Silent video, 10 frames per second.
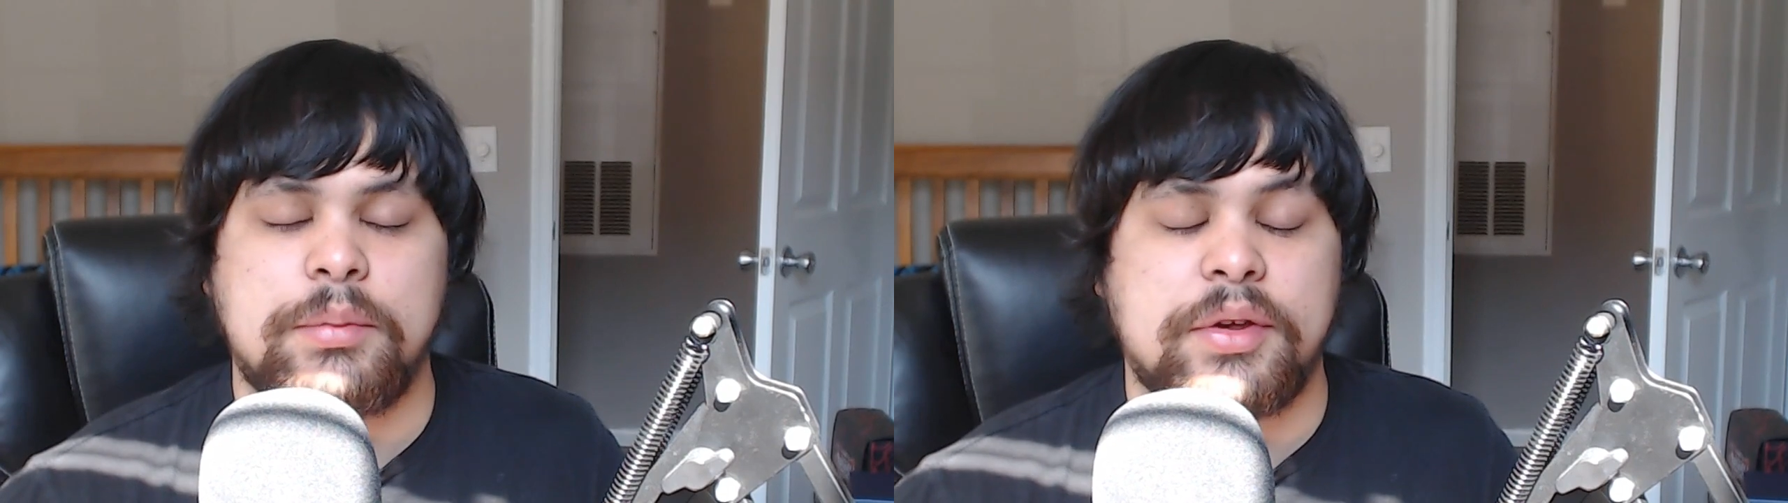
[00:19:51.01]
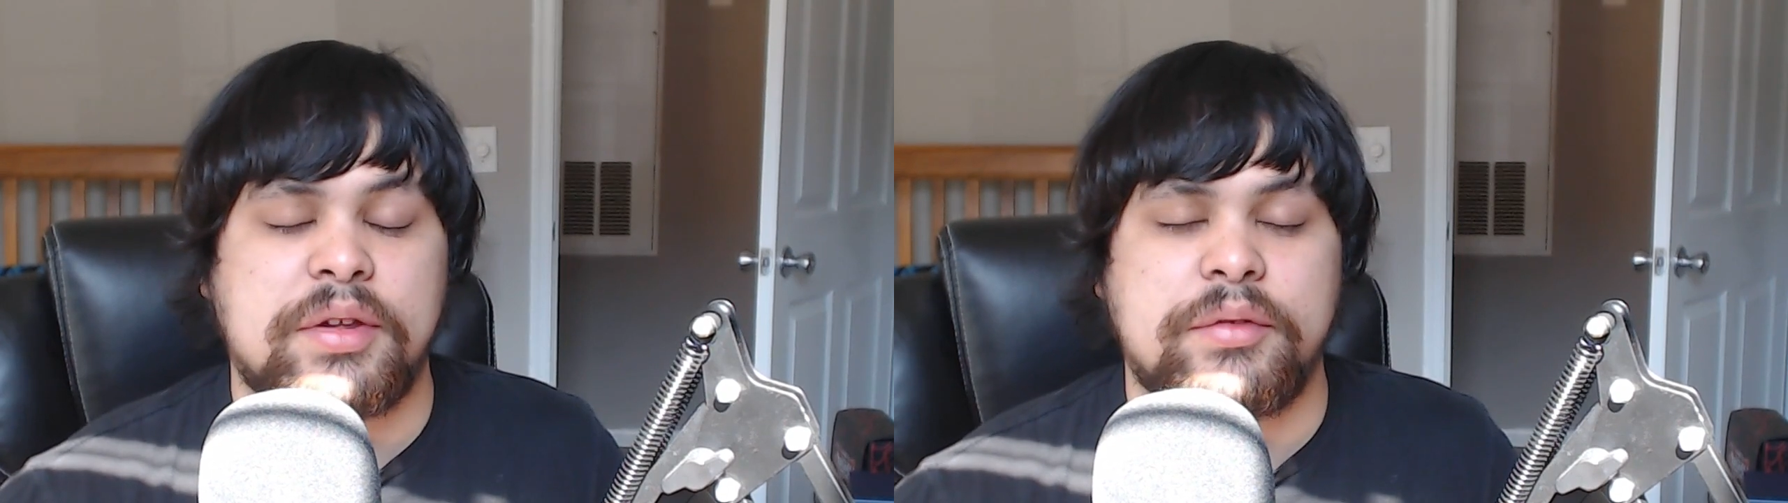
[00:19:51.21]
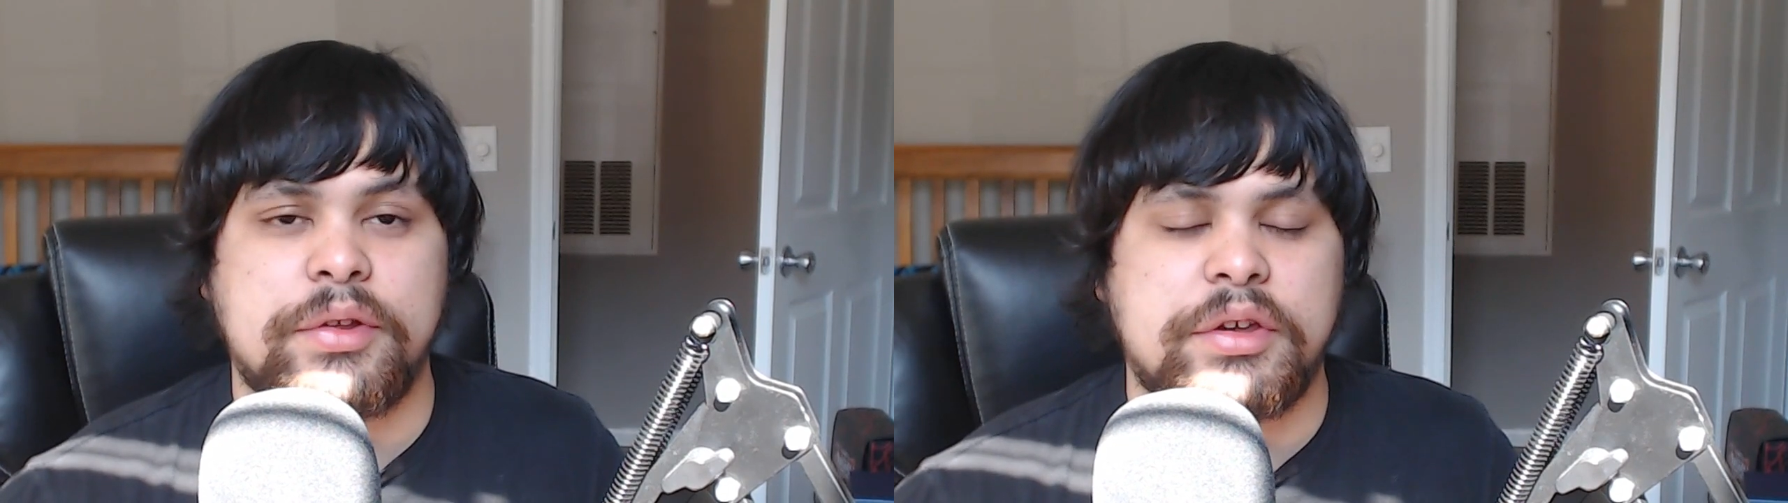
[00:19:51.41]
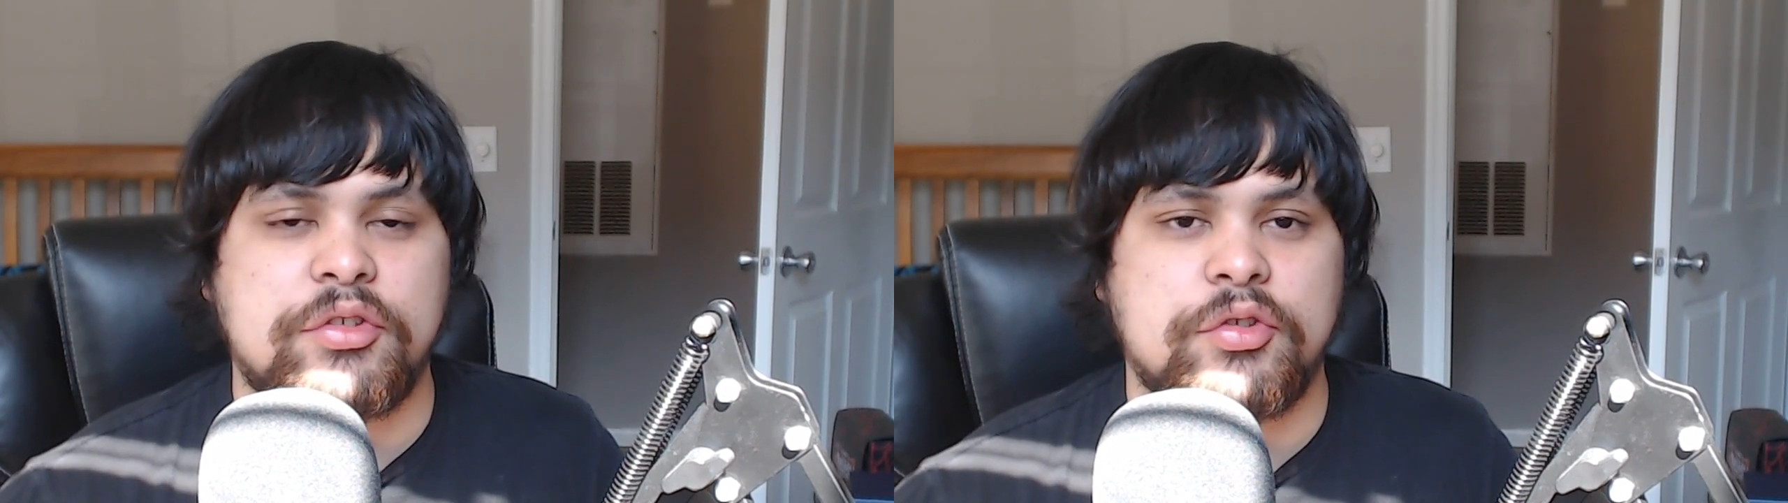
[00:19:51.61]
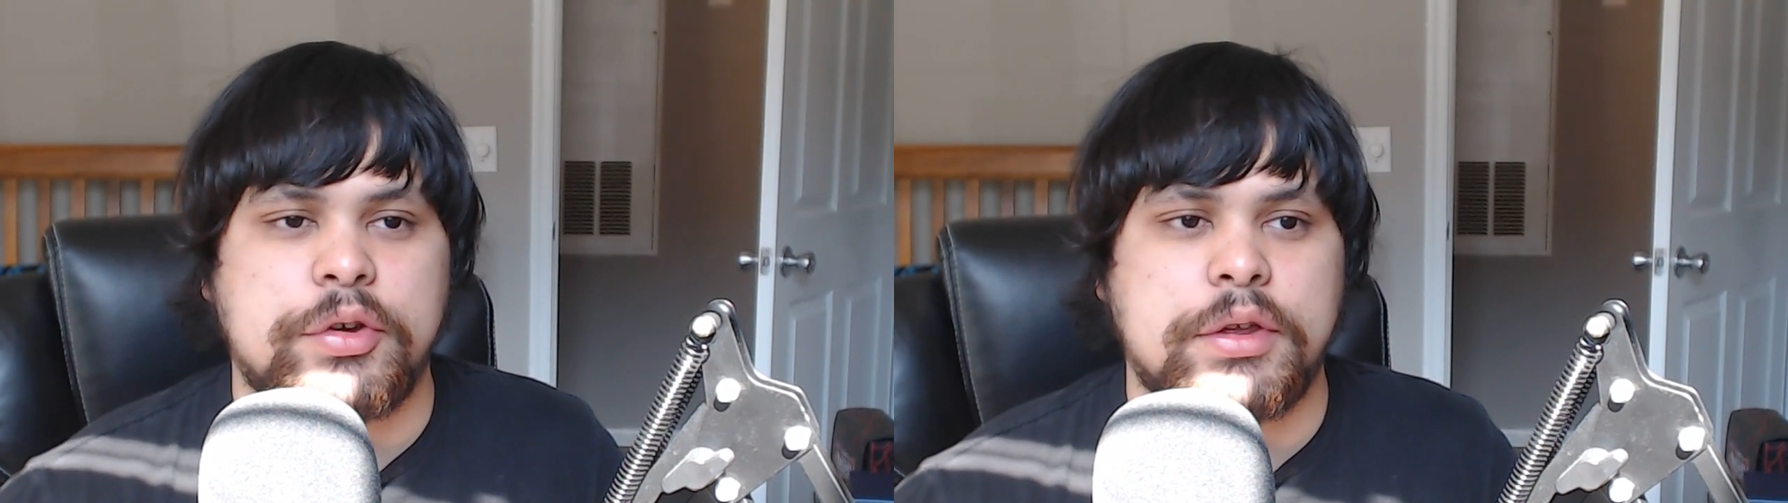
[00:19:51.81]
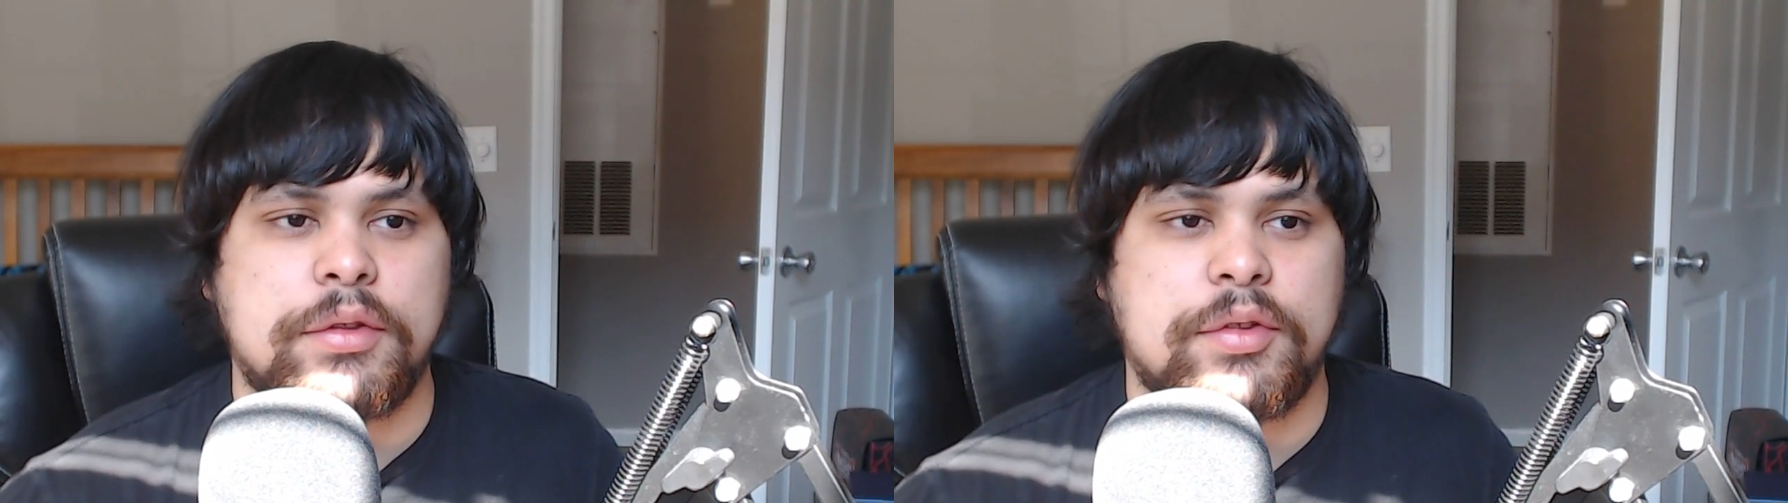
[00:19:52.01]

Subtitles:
because I really enjoy it.